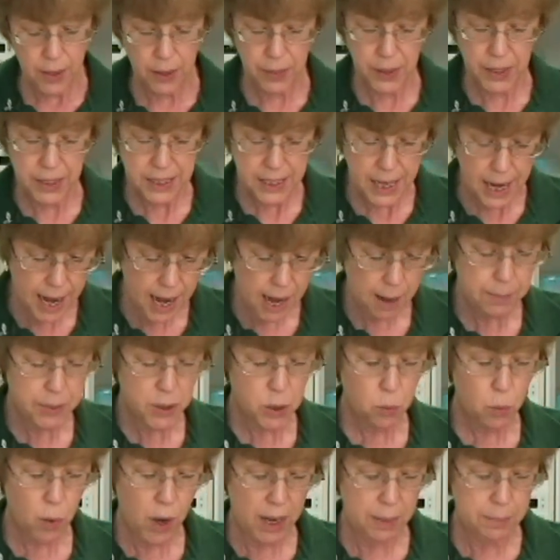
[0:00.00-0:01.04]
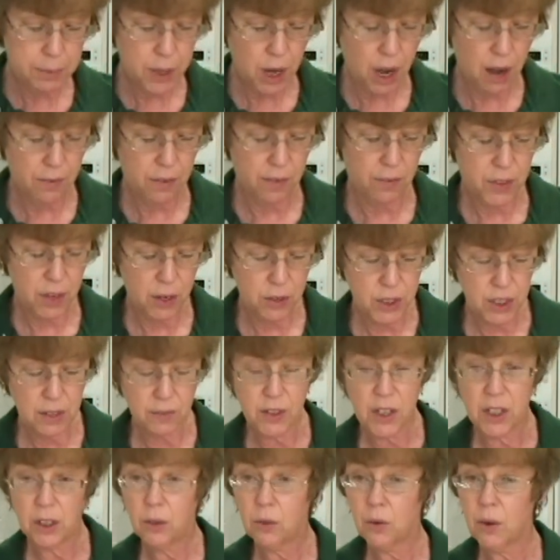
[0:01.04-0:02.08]
that the top is wiped off. If there's
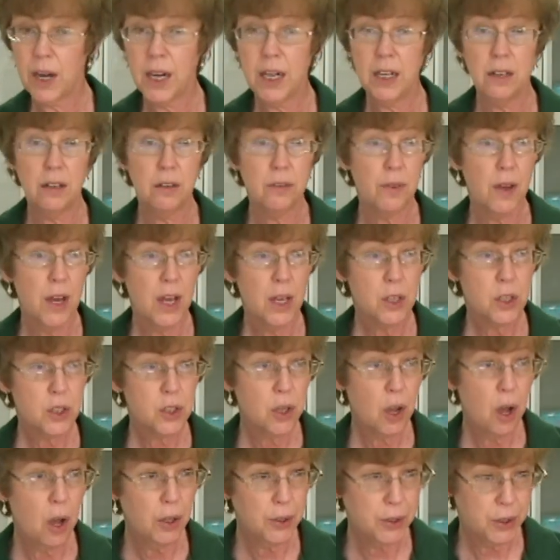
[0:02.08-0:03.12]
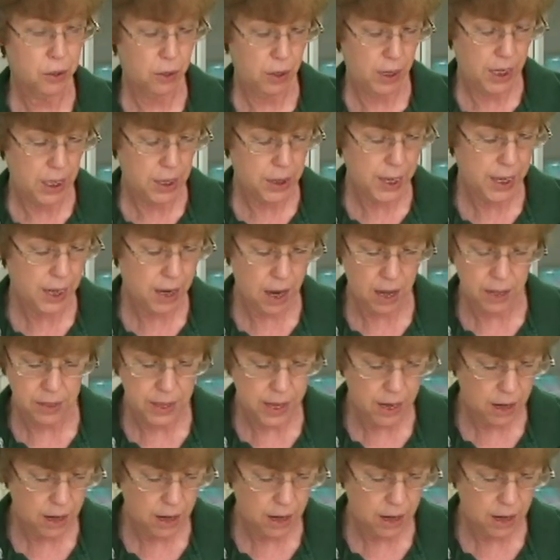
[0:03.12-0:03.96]
even a grain of salt or anything on